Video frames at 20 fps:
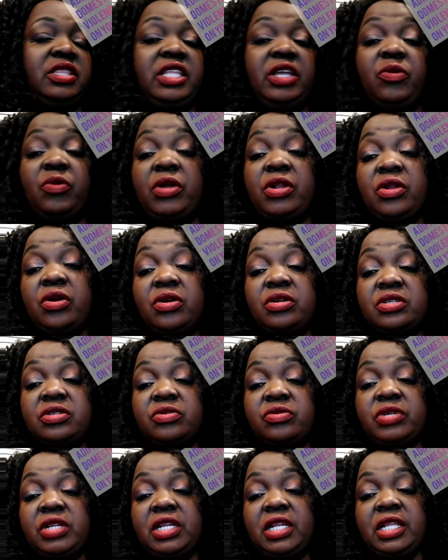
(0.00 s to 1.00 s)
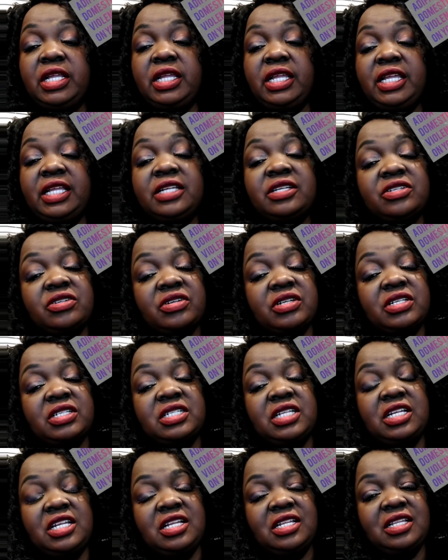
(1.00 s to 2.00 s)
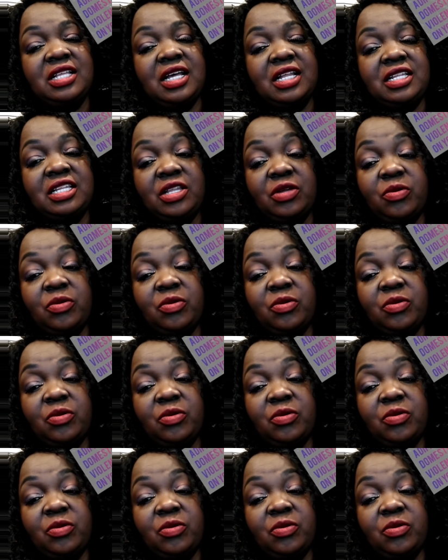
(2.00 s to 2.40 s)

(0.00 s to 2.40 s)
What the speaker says: They were not really interested in that.